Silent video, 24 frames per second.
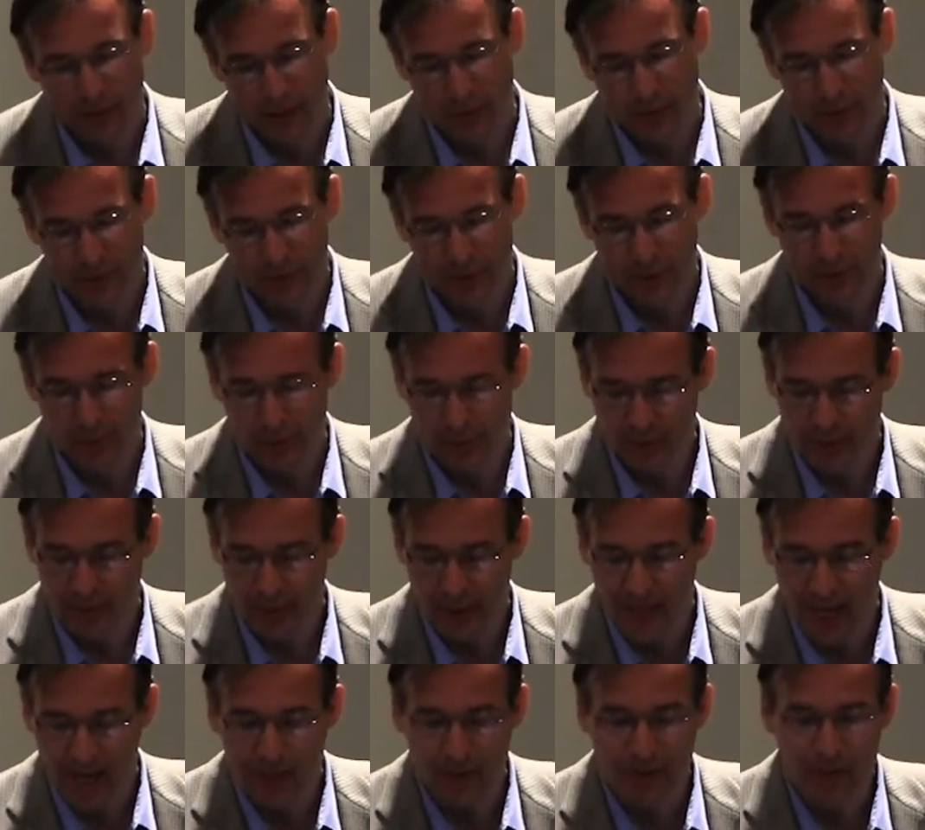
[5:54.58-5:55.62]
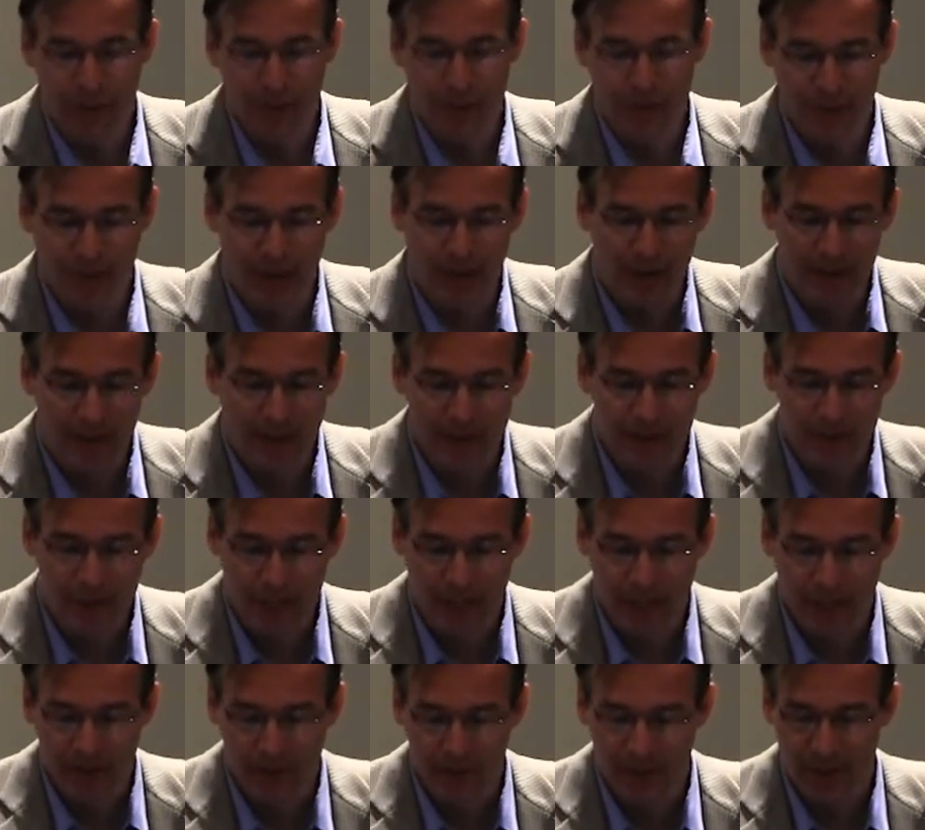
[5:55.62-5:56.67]
also with an eye towards our
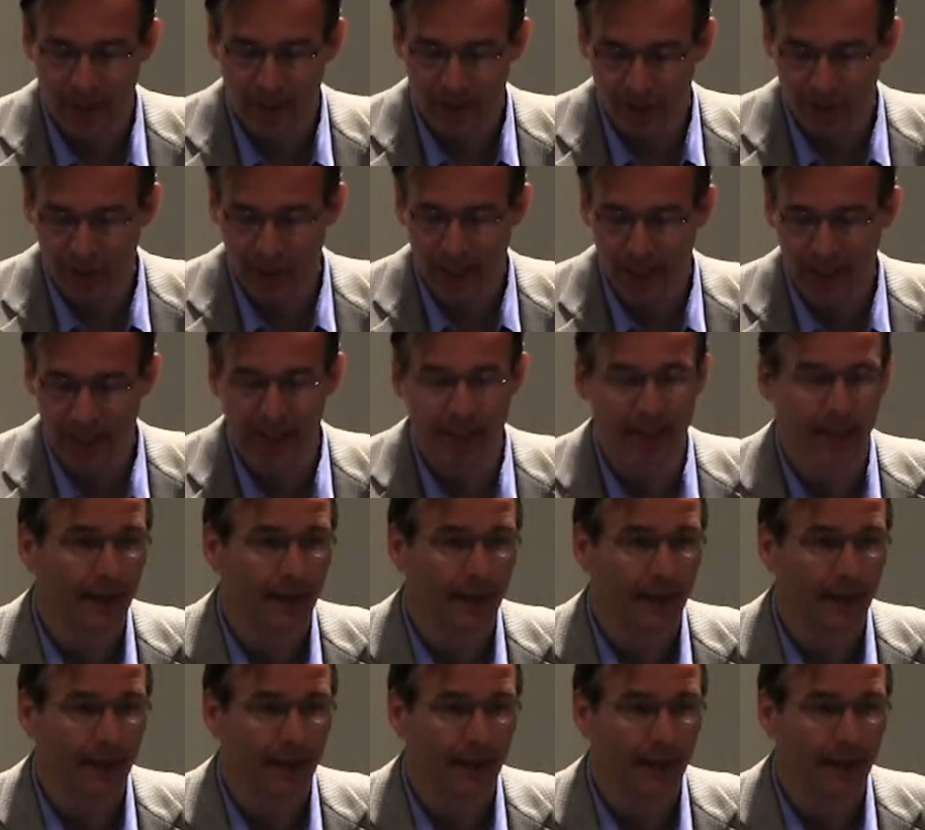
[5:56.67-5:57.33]
education and training.